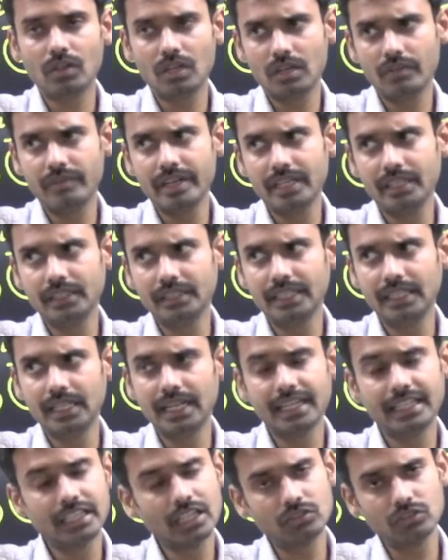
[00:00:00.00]
when the
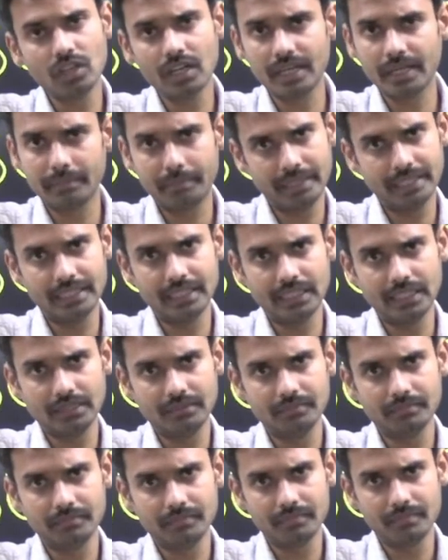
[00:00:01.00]
letters are repeated.
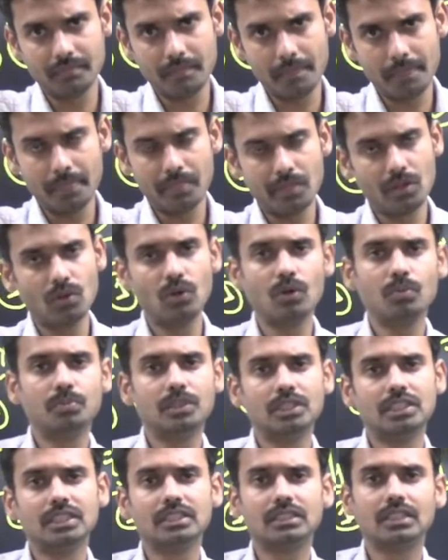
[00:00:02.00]
Hope this
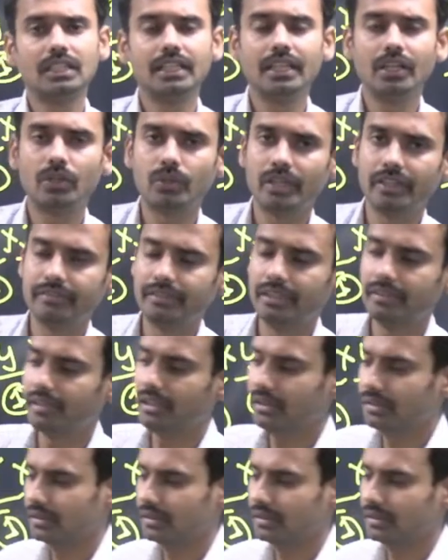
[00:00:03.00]
is clear to everyone.